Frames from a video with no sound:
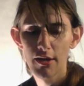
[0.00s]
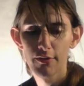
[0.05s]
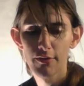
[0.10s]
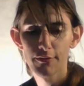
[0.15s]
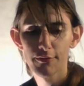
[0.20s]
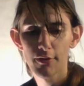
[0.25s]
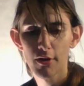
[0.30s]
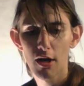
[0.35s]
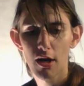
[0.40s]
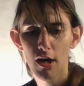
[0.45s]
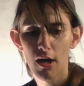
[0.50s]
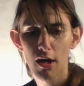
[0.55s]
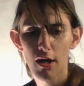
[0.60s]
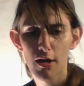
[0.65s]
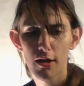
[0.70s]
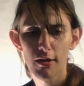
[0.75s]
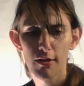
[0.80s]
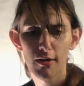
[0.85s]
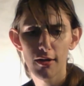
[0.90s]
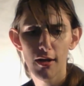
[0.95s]

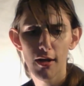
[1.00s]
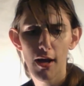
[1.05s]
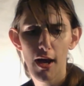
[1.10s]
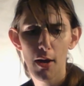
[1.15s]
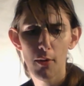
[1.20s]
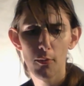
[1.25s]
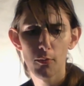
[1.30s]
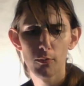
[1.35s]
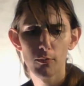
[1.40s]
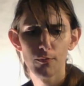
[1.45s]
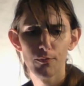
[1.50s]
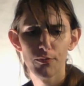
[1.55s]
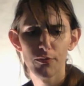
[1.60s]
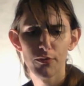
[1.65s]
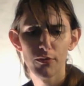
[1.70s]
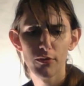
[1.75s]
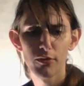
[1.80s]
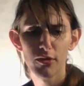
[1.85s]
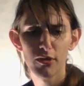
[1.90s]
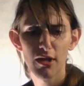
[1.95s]
I
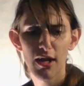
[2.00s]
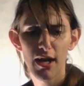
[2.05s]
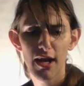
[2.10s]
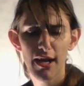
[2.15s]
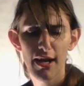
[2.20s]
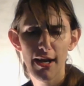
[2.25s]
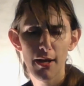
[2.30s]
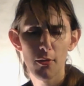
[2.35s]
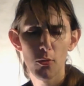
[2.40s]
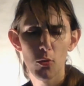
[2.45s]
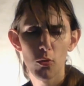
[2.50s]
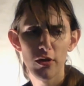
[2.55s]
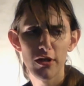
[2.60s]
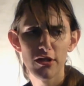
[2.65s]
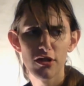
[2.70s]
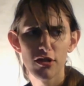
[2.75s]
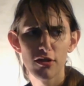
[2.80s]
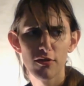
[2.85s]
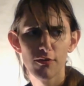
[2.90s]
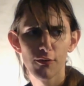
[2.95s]
went
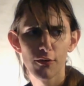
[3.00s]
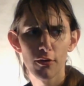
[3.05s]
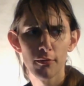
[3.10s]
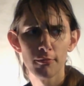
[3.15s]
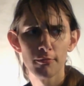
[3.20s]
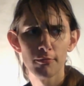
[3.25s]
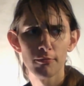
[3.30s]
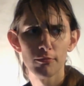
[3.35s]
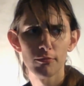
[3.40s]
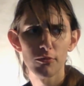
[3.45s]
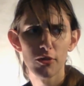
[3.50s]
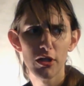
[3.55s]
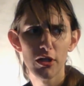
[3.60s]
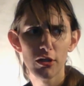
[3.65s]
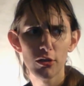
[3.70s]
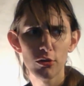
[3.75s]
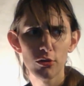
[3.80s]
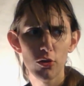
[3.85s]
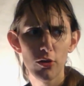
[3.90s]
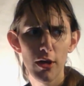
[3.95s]
from
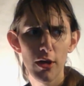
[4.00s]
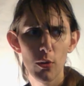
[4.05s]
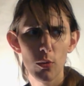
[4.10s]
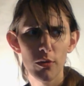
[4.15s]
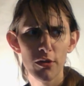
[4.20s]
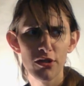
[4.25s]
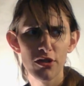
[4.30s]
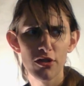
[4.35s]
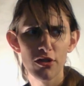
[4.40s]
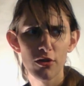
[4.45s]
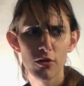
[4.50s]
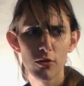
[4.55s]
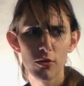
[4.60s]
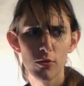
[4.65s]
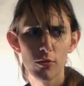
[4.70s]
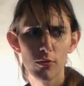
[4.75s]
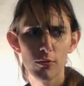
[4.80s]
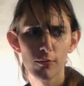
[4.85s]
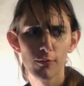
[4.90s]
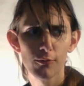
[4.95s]
Illinois. I went
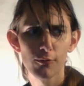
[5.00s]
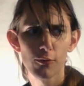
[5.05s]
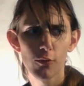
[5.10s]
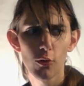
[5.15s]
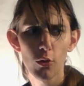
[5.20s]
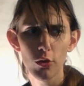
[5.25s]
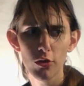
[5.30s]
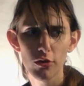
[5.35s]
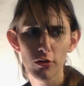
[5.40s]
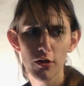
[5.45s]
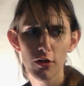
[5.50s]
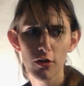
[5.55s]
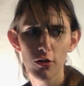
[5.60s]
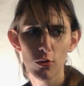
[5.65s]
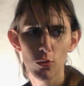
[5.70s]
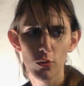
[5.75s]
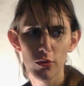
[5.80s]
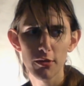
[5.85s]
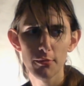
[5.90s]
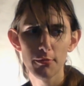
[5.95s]
to Fort Leonard
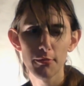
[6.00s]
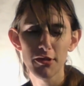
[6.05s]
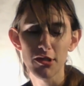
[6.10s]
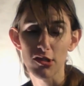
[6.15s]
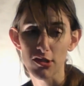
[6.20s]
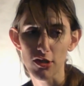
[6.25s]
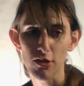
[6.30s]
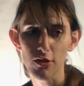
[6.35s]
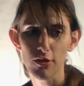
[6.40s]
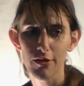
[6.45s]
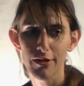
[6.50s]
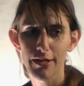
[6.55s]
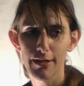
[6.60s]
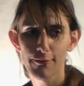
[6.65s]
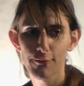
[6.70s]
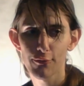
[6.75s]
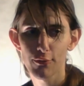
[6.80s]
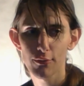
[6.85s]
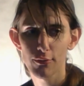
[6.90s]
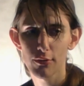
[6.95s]
Wood, Missouri.
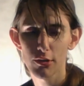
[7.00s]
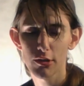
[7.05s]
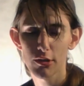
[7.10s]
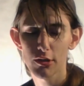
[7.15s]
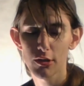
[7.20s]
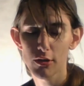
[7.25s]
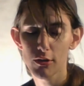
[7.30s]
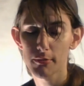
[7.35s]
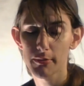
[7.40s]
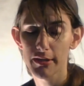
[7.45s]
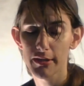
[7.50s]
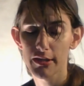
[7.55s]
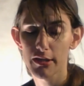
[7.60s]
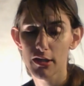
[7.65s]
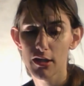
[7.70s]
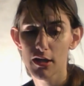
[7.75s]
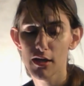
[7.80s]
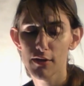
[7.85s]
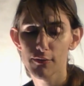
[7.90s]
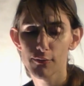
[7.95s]
Oh my
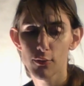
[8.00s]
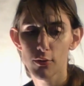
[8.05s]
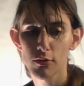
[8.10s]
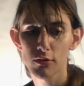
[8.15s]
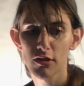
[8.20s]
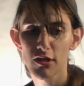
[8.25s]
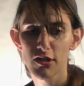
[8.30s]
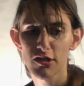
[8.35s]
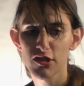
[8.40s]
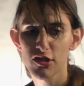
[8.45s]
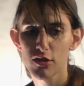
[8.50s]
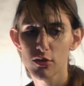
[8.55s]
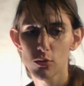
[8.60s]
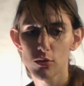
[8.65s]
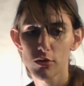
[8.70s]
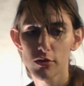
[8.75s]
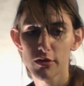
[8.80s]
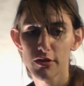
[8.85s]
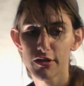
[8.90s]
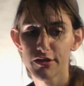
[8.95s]
God, Fort Lost in the
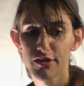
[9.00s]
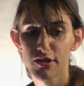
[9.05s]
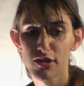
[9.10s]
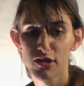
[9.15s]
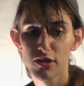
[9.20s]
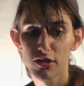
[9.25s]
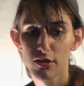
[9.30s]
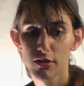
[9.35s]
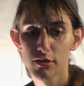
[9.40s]
Woods.